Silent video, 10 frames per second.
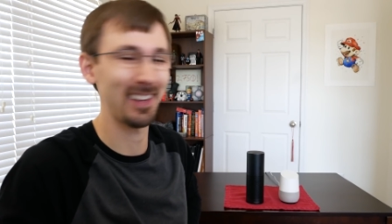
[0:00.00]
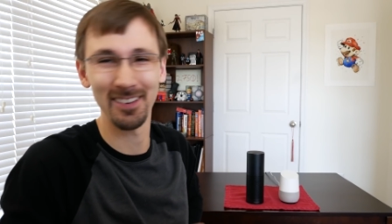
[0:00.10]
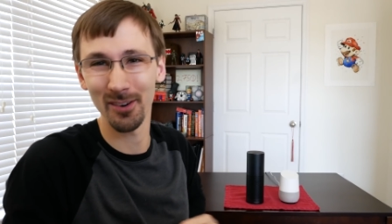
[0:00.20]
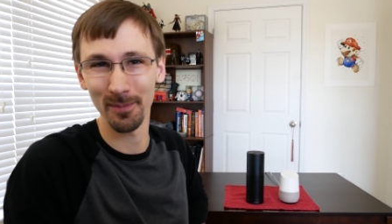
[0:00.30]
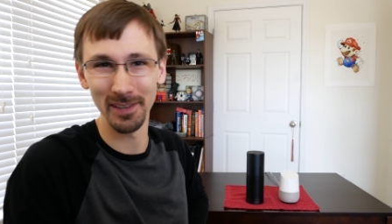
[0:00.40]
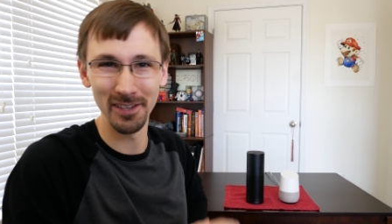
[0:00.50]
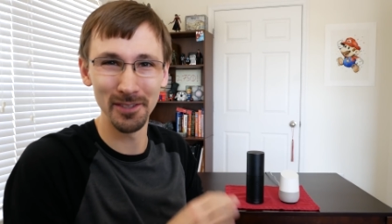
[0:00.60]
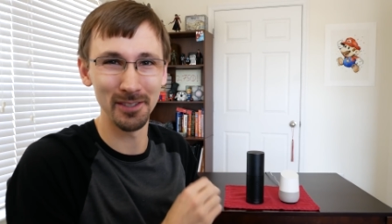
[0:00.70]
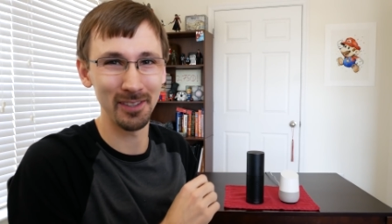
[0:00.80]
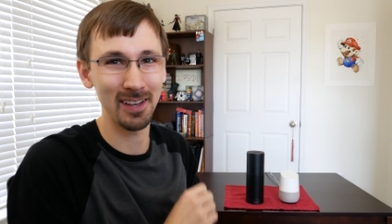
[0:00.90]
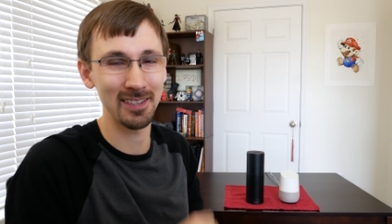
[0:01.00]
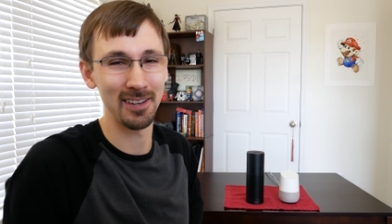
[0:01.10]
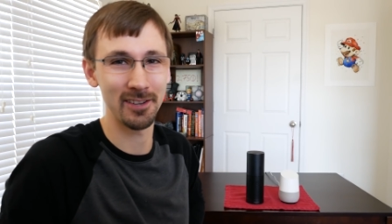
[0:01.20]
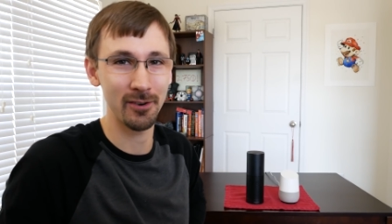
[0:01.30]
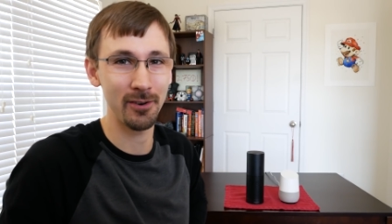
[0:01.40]
I normally use an Alexa
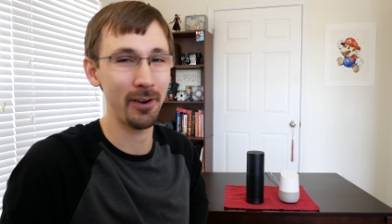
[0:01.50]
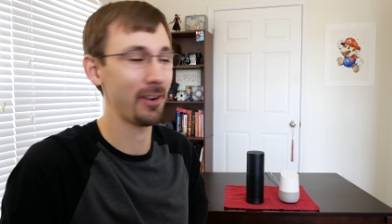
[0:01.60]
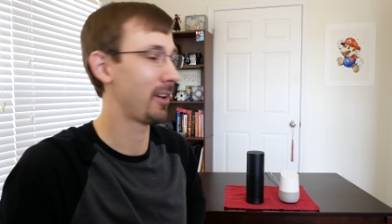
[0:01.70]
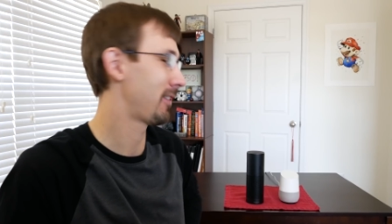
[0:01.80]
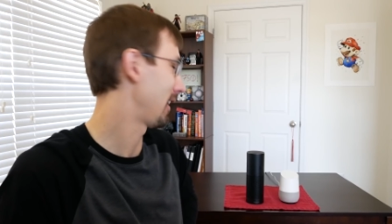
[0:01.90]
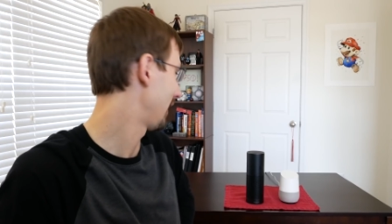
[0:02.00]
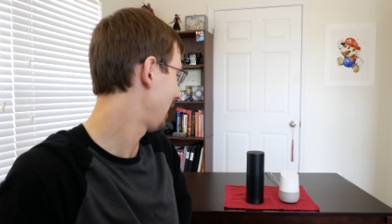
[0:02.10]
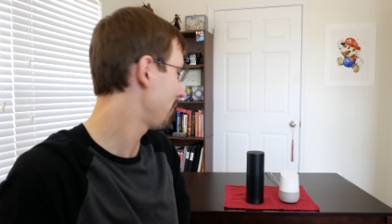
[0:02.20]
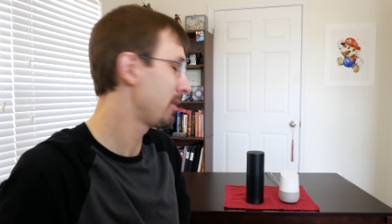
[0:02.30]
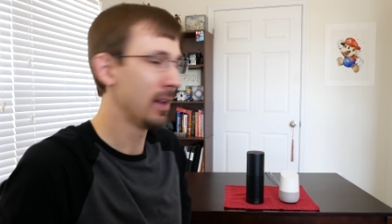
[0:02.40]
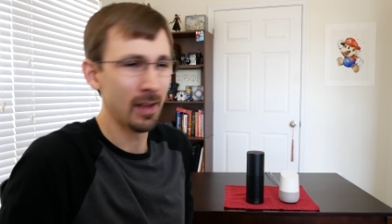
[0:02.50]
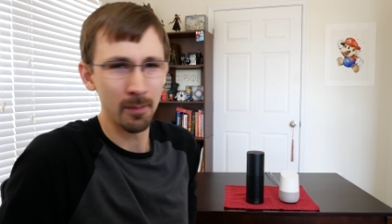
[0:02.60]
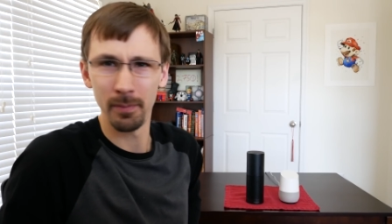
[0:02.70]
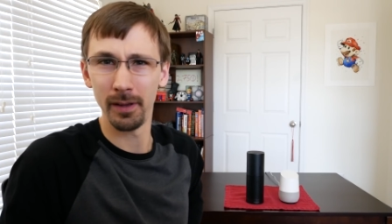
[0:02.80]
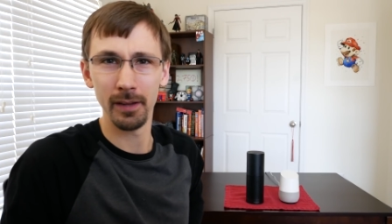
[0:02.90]
to turn on and off that lamp.
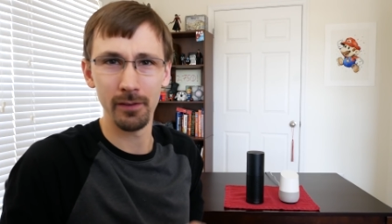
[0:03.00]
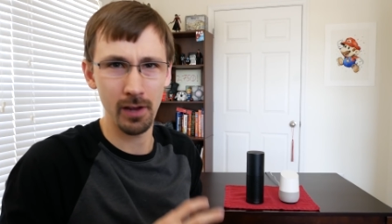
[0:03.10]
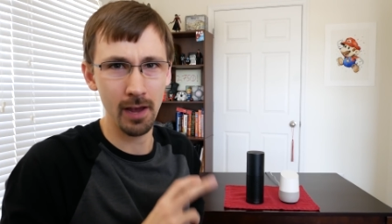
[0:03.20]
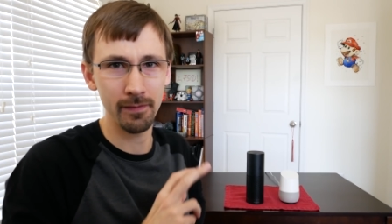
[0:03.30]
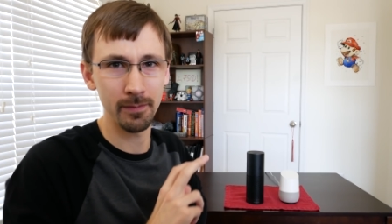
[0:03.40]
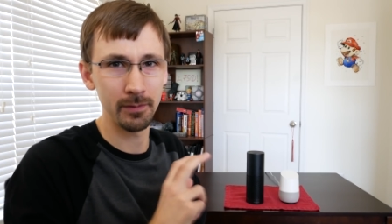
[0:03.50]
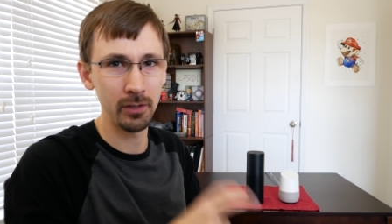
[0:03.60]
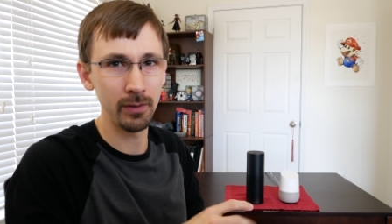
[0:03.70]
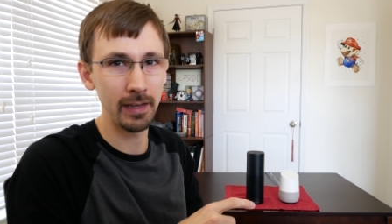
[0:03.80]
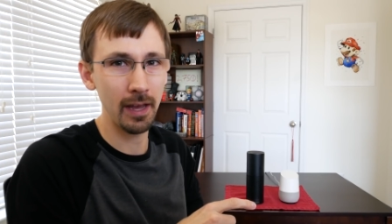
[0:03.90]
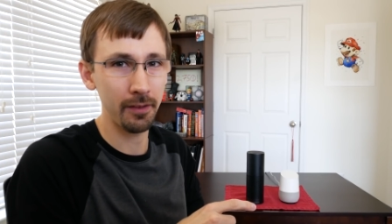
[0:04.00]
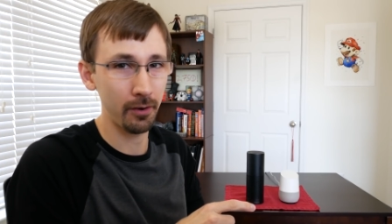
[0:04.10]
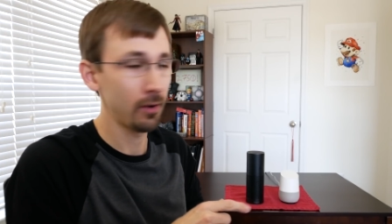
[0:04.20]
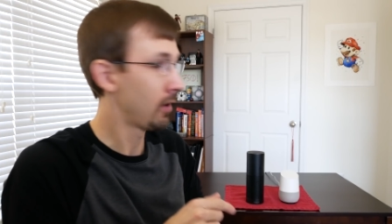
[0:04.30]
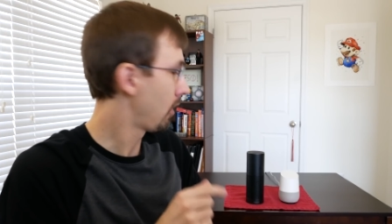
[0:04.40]
But if you have them two
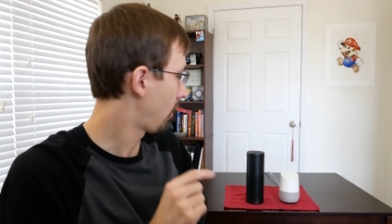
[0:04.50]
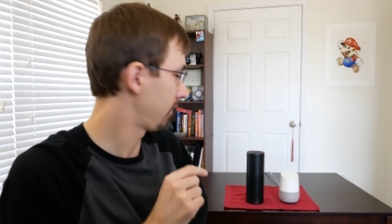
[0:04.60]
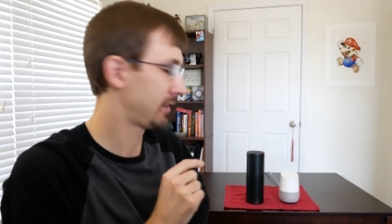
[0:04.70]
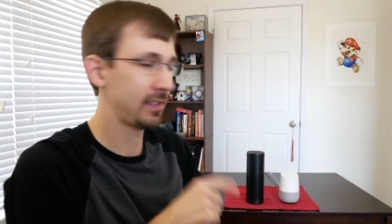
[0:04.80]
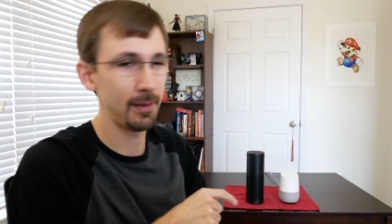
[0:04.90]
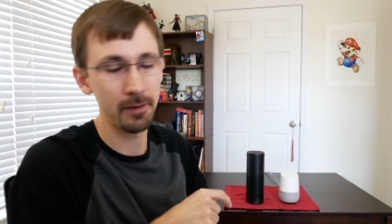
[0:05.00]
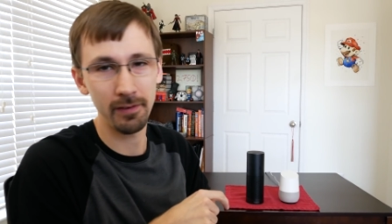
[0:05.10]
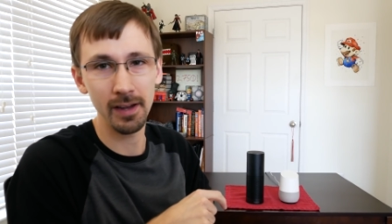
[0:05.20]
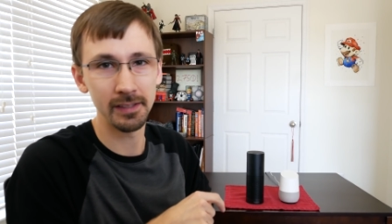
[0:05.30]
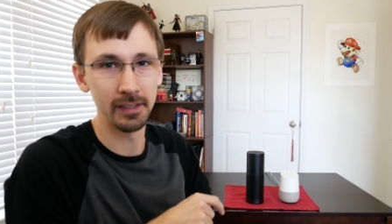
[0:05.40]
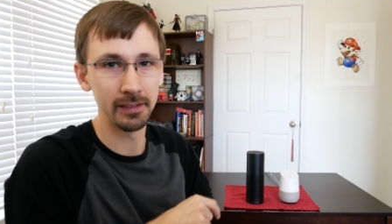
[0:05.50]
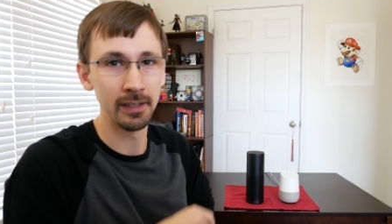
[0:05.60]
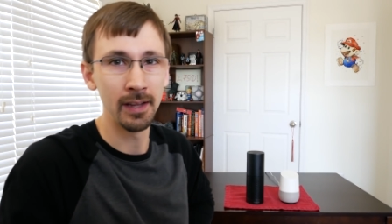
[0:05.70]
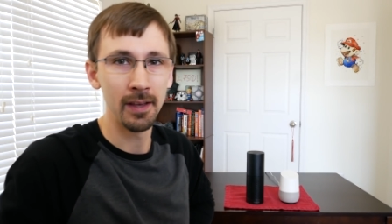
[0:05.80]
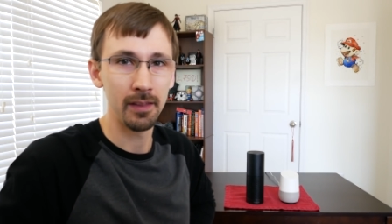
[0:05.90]
together on the same devices,
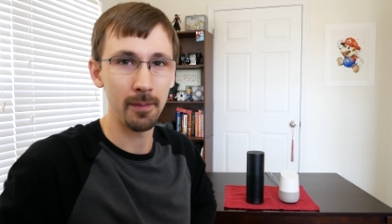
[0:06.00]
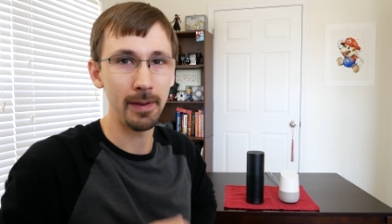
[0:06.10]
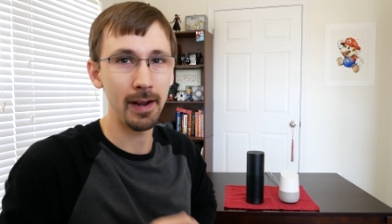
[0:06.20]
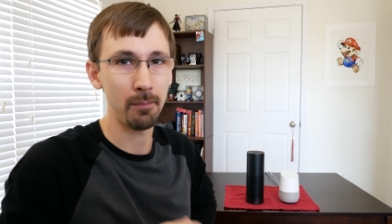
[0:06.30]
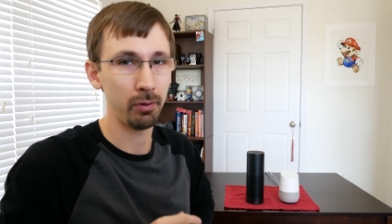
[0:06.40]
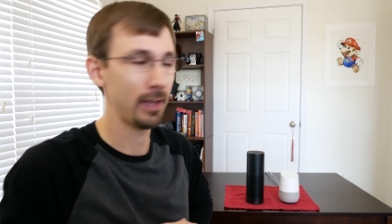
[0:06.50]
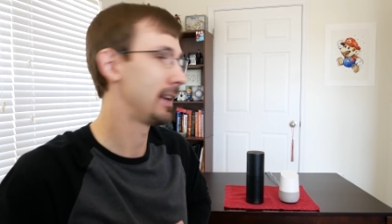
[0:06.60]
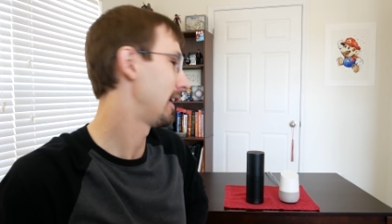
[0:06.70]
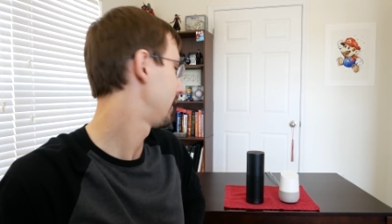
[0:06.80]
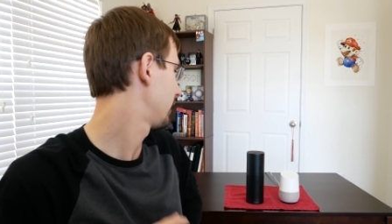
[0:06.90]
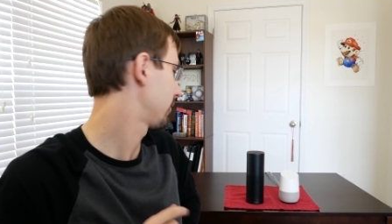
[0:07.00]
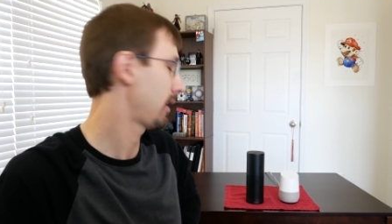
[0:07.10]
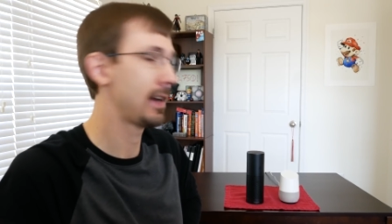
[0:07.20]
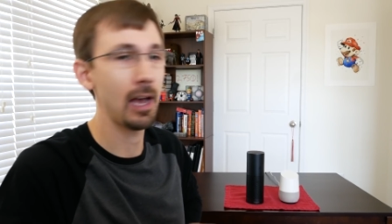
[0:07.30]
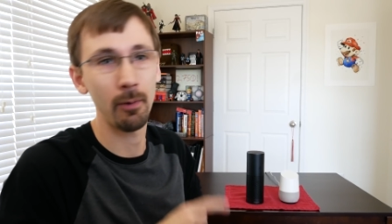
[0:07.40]
they may not play nice because
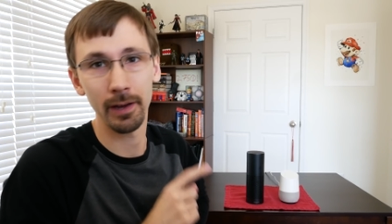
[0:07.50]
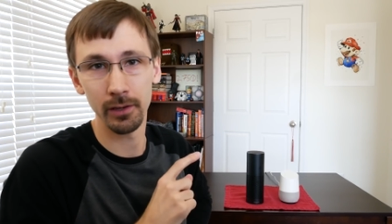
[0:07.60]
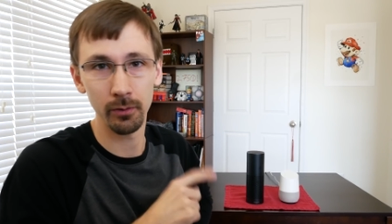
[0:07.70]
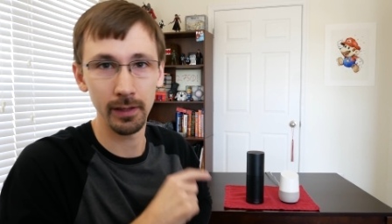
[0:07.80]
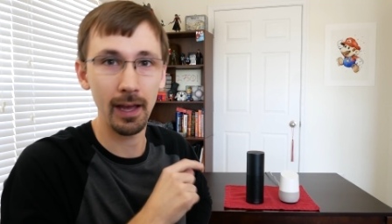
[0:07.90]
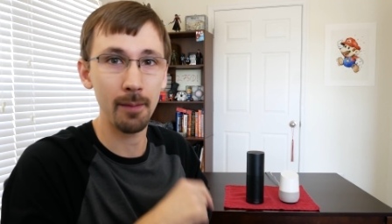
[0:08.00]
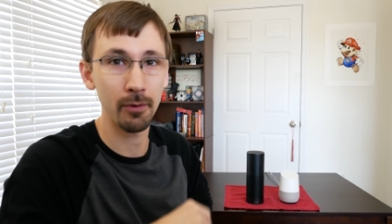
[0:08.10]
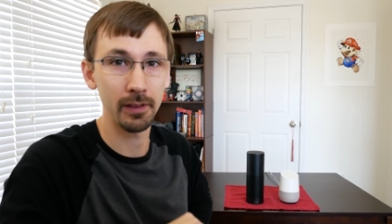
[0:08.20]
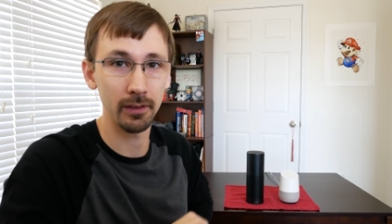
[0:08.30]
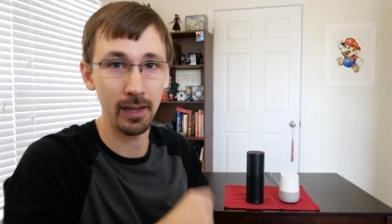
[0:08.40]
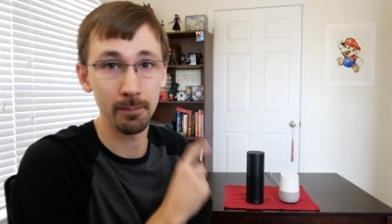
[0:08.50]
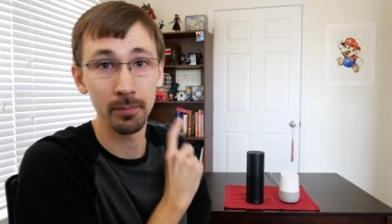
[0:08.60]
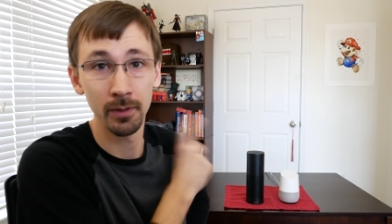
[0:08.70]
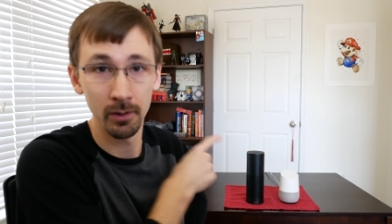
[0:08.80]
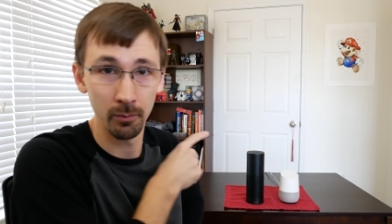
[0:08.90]
right now I can only operate the lamp
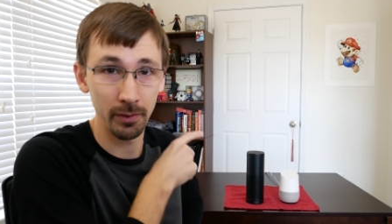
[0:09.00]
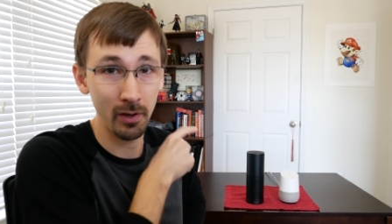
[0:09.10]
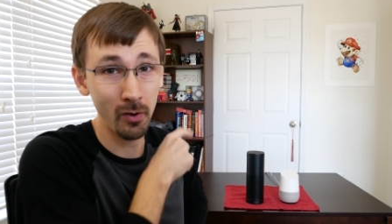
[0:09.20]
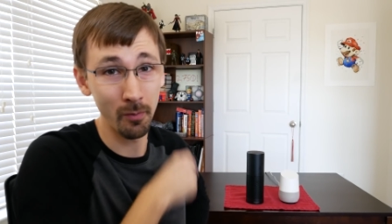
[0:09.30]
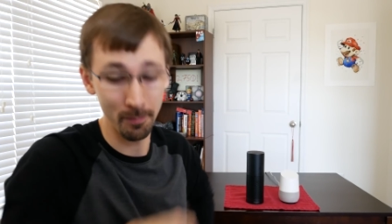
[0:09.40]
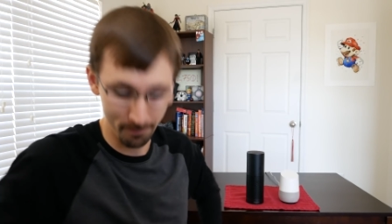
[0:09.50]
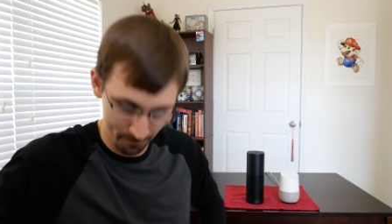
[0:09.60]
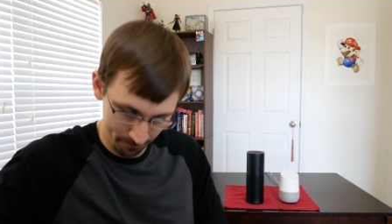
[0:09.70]
with the home.